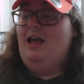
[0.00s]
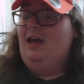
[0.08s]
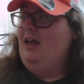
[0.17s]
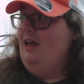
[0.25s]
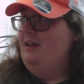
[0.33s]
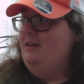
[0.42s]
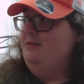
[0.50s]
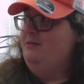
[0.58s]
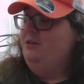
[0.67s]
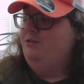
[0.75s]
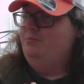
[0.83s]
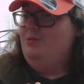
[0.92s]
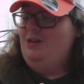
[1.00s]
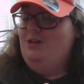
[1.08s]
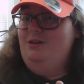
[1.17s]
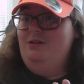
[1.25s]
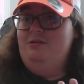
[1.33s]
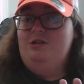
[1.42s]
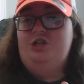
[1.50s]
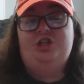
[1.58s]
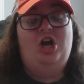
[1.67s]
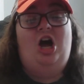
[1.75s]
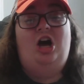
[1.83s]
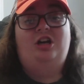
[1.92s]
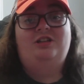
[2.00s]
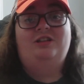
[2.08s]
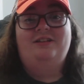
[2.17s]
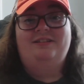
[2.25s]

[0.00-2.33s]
and just being shocked.